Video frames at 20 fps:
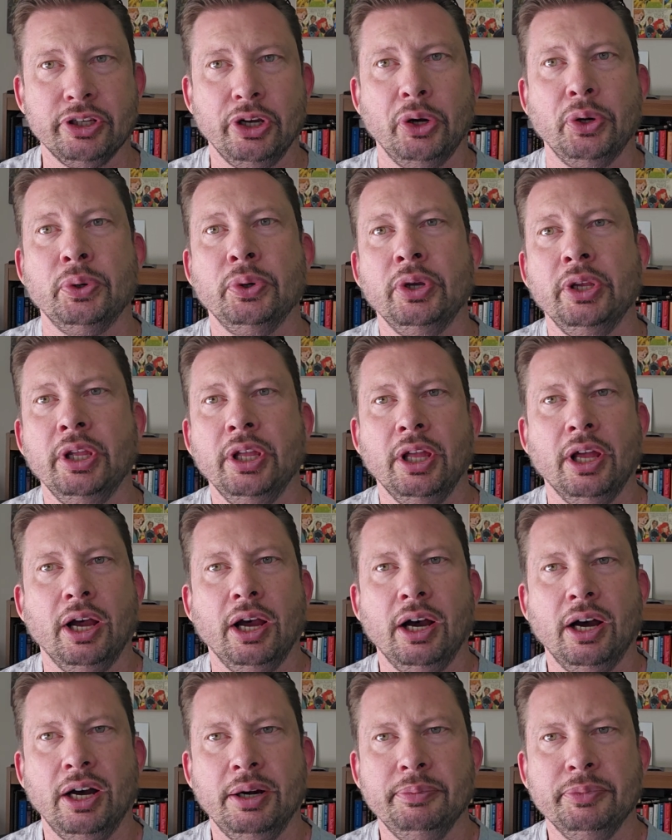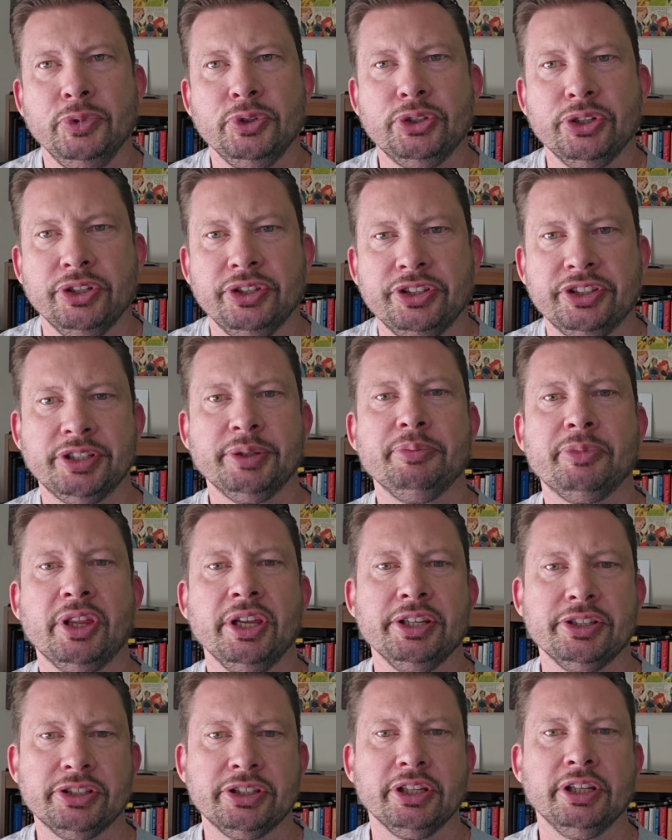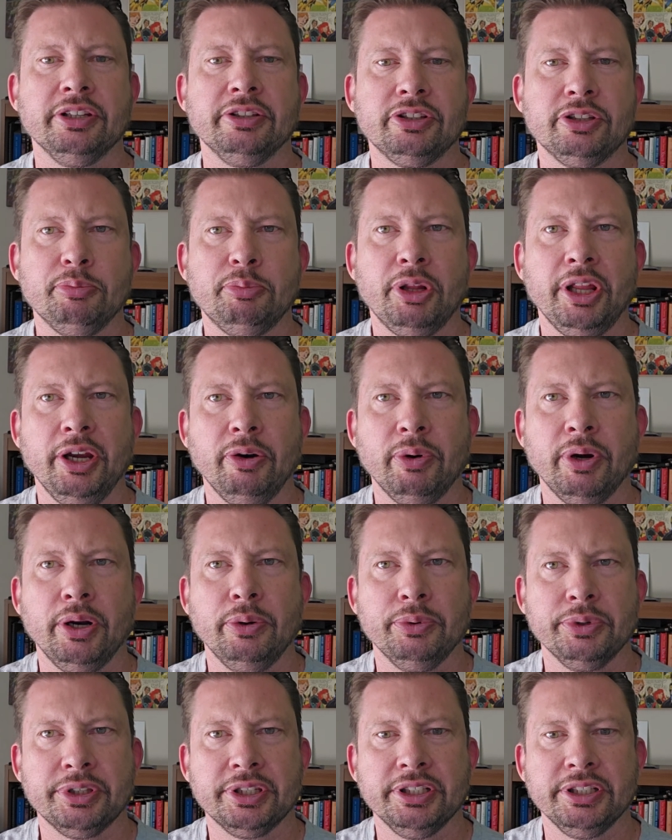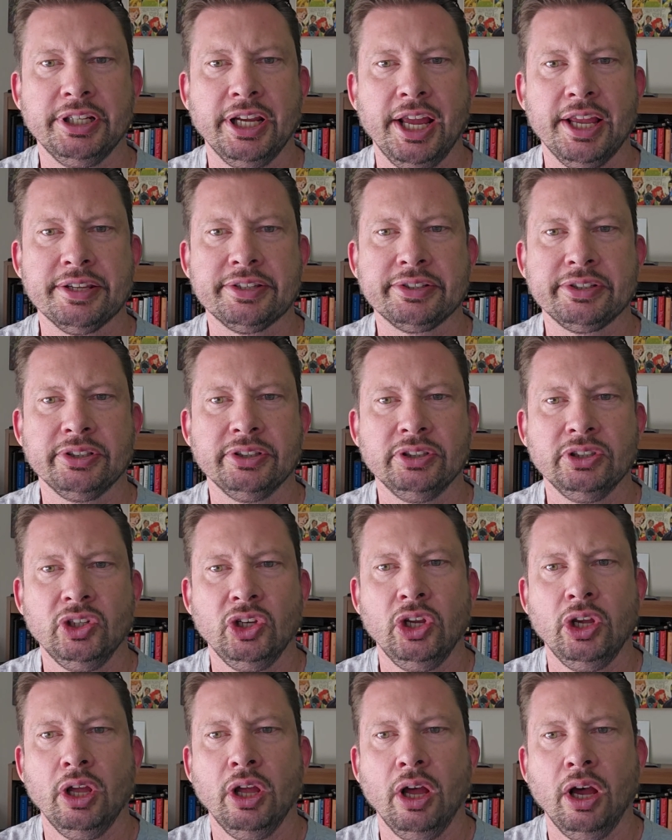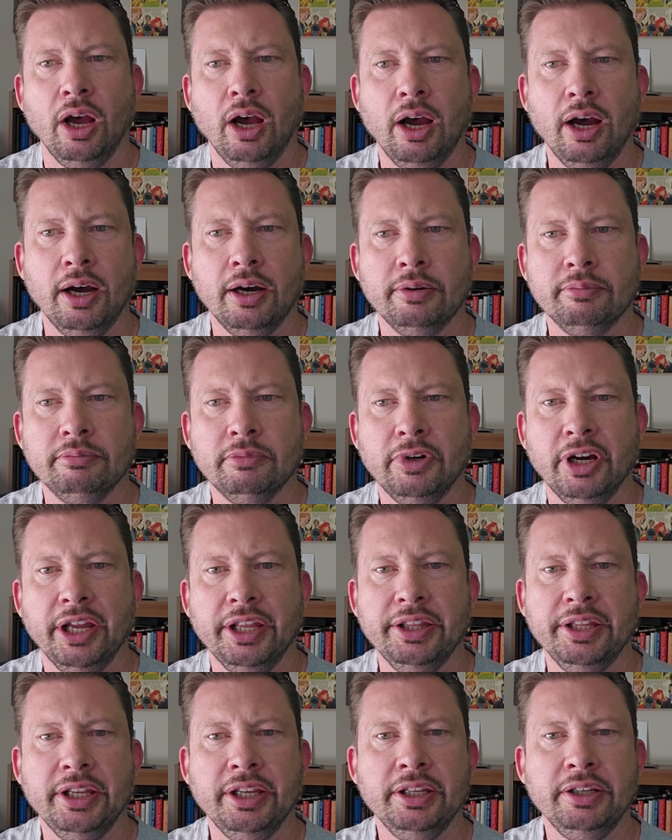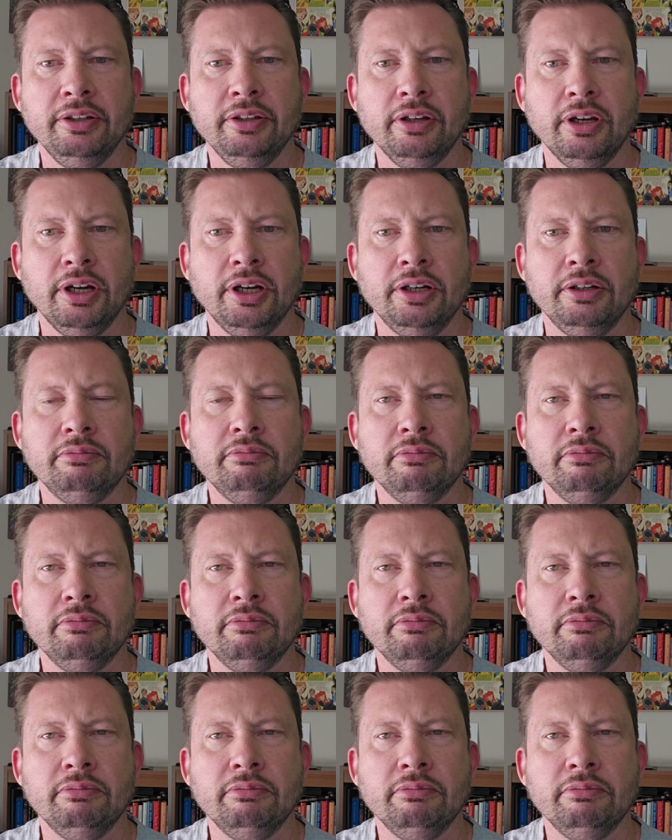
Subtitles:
So those are some things to play around with and test. And then,